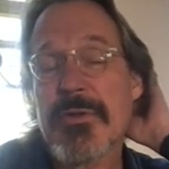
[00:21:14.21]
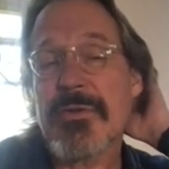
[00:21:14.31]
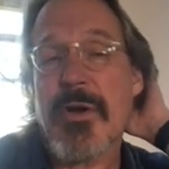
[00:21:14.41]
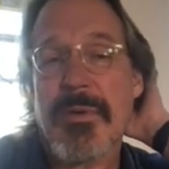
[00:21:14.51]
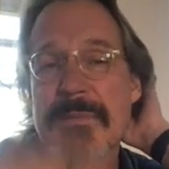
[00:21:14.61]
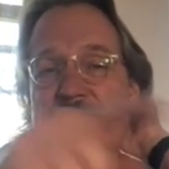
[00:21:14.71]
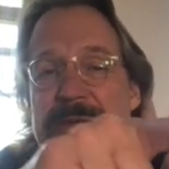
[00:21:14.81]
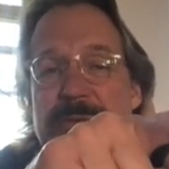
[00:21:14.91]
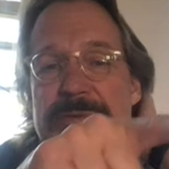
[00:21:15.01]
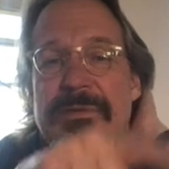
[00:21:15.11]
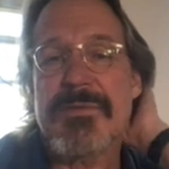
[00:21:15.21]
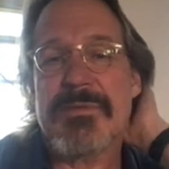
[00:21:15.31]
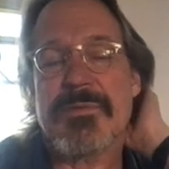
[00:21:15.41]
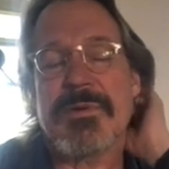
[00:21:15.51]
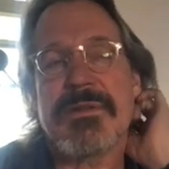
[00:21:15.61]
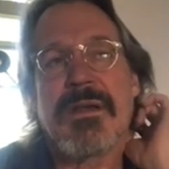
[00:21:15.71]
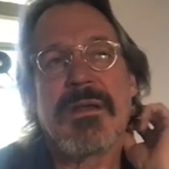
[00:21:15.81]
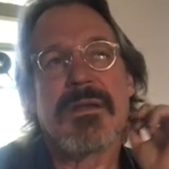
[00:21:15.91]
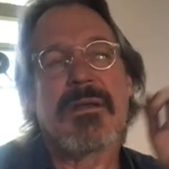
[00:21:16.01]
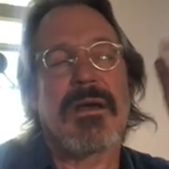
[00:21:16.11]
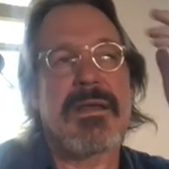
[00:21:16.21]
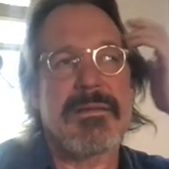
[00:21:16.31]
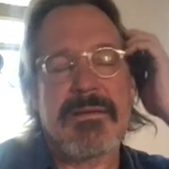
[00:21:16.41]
No, I make use of this one, and